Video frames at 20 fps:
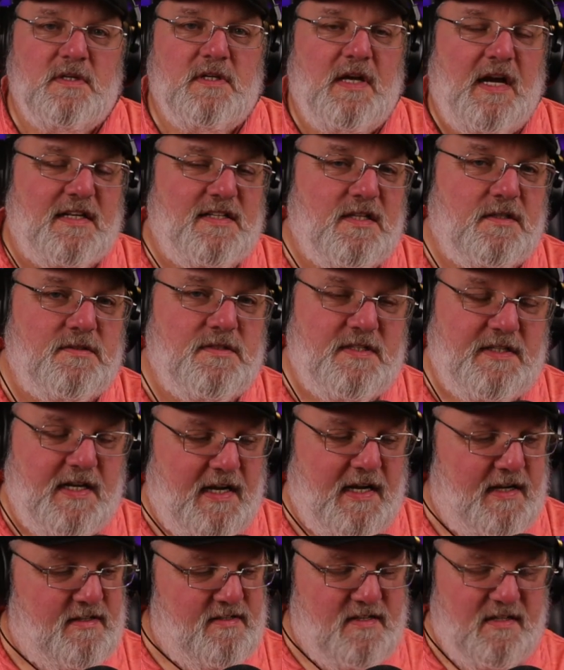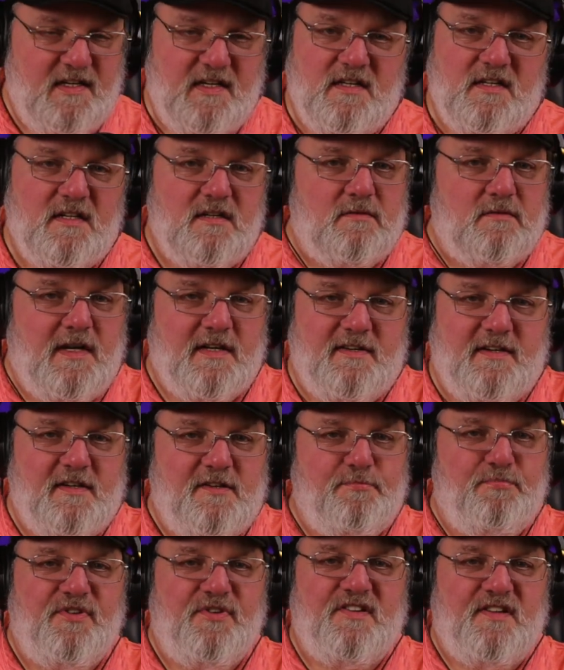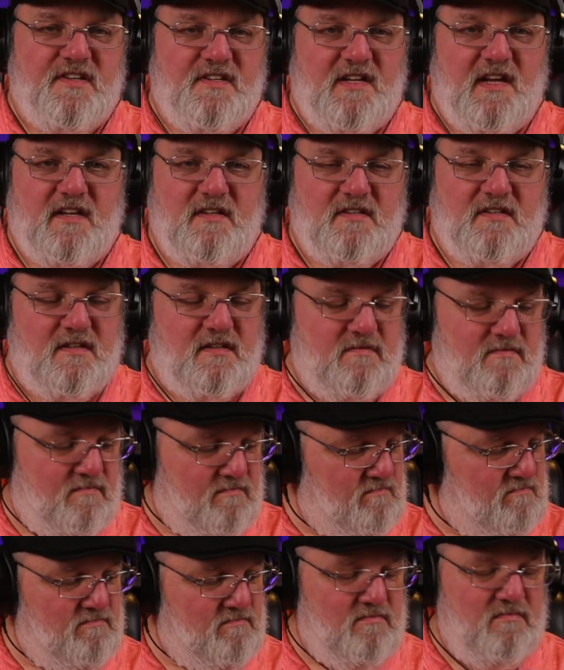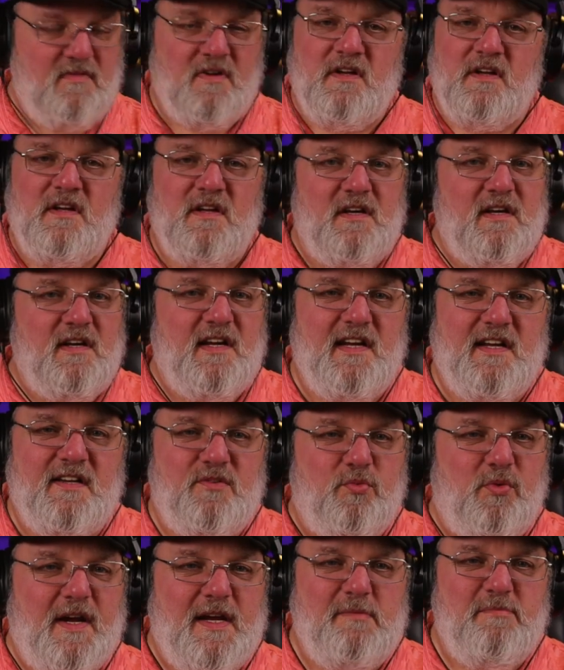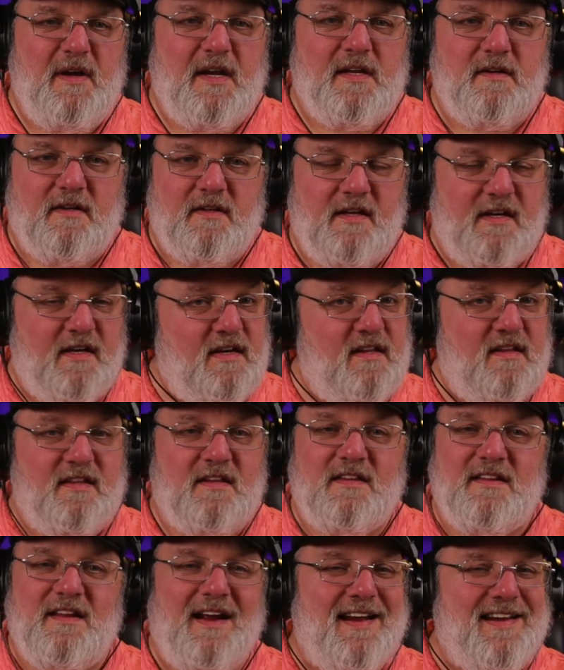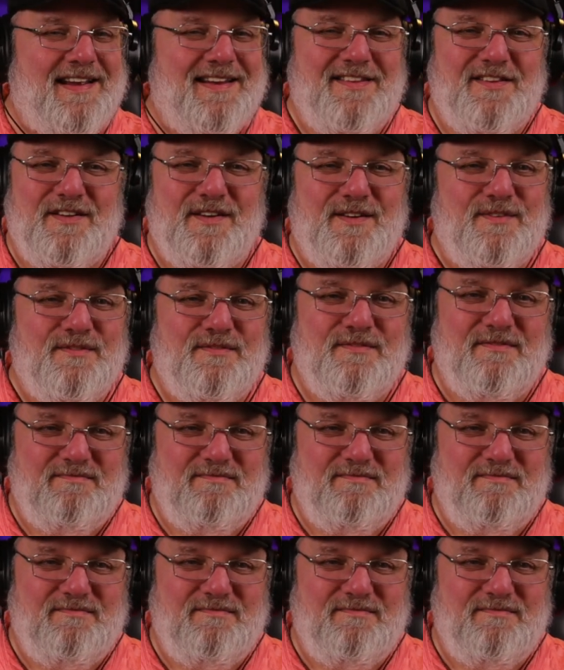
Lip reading: I told you guys, you need to go watch his presentation. It's way better than anything that I can do.